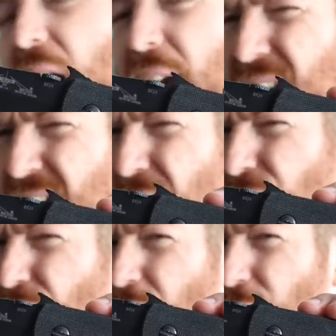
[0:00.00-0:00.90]
lines, and I
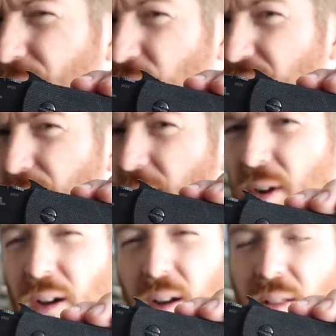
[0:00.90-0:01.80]
don't know if there's something
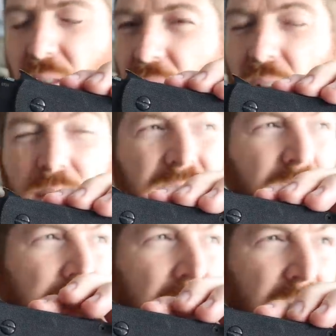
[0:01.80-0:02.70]
going on that I see
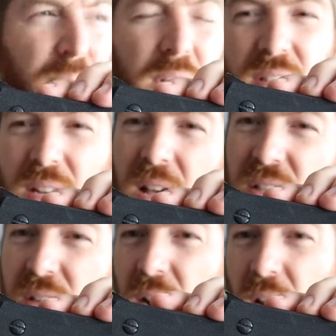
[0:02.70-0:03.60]
a lot of places out
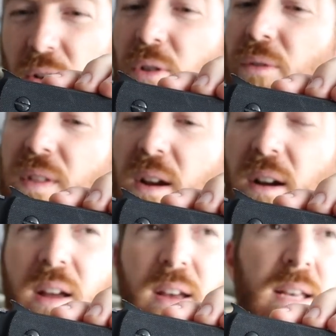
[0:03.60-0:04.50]
of stock. I don't know if
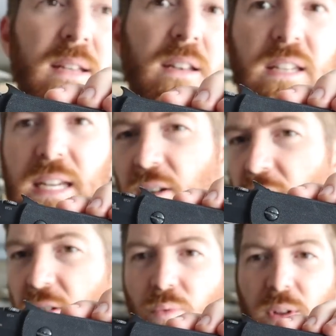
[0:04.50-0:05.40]
they're
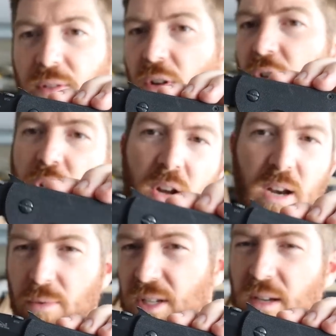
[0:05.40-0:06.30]
deal with Kershaw and
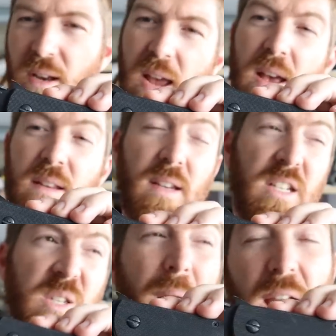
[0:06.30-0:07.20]
Emerson has
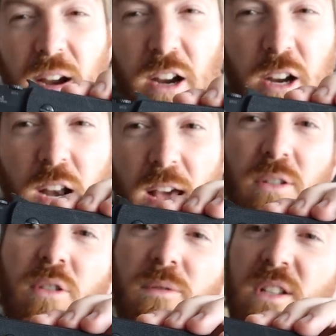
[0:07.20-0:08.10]
expired. I
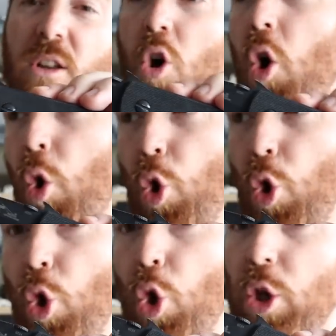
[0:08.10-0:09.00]
don't know if it's on
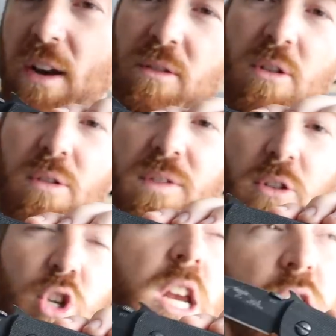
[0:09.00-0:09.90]
hold. I don't know if
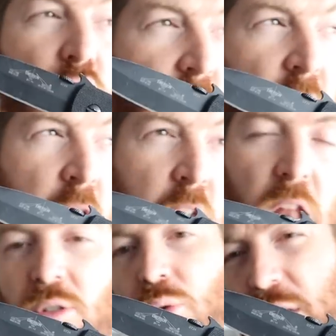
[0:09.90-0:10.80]
they're changing it.
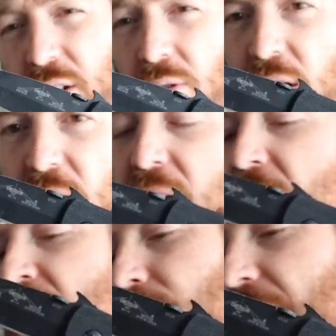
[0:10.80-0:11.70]
I don't know what's going on,
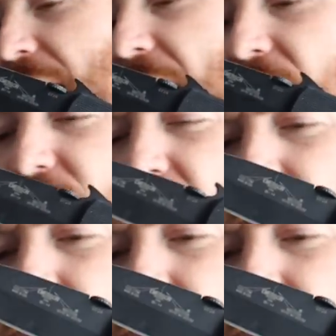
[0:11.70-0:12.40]
but I have the, I